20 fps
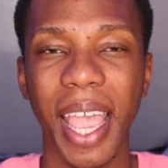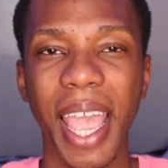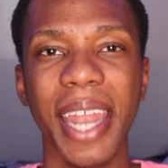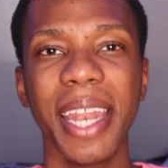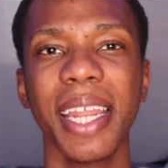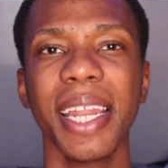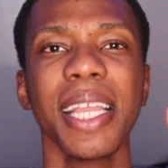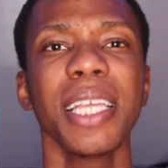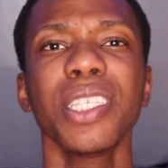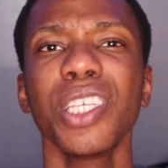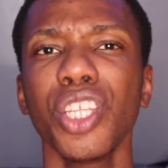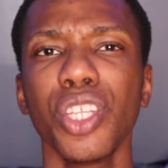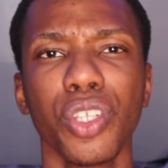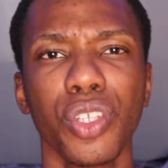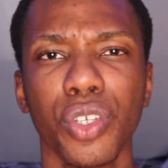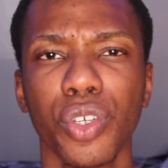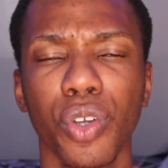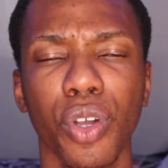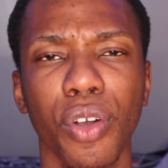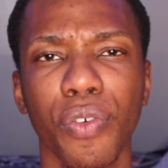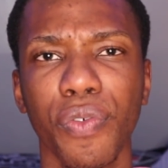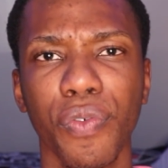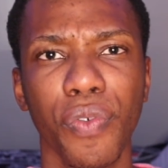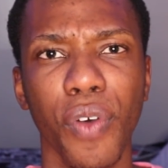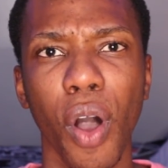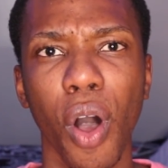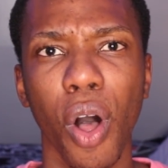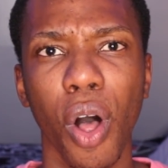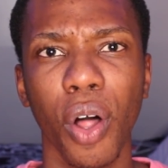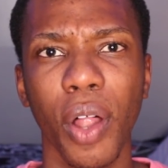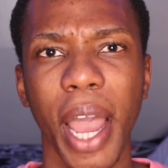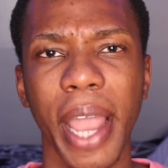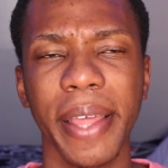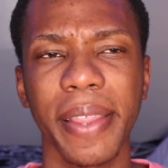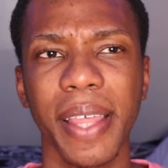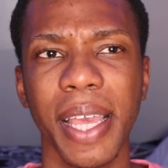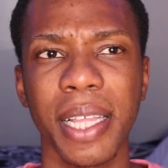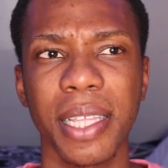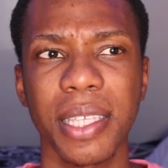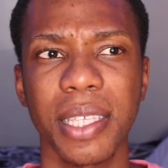And it isn't your fault.
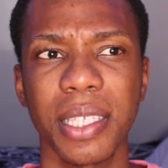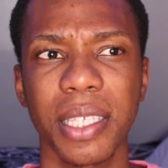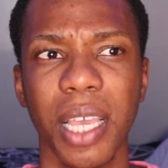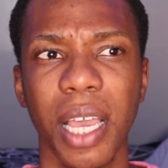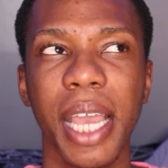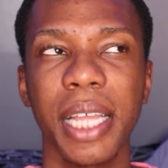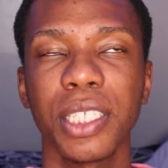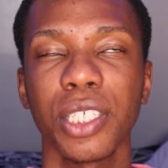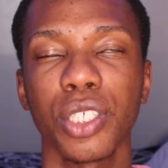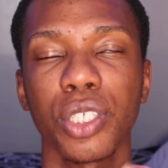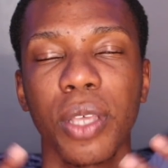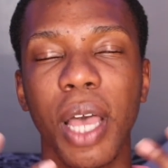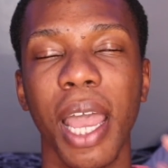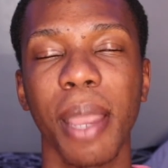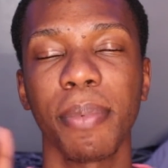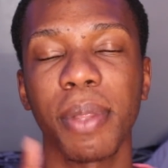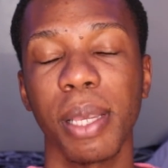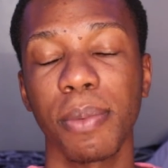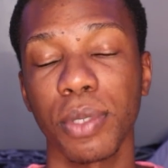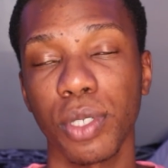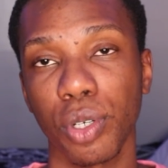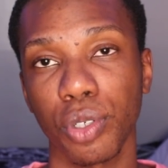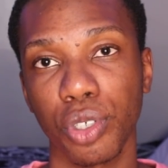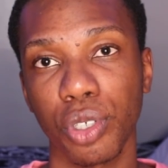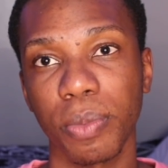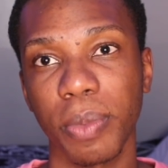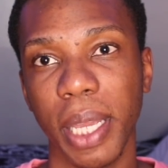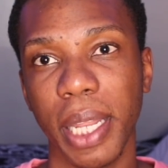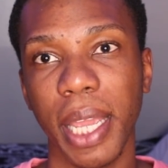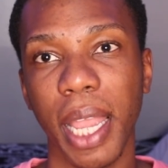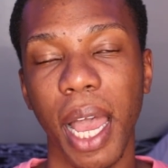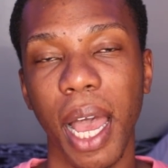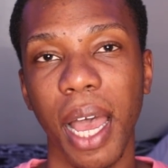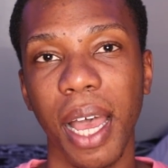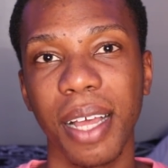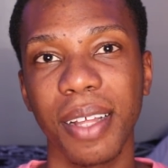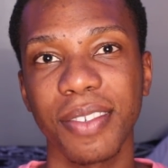I blame social media.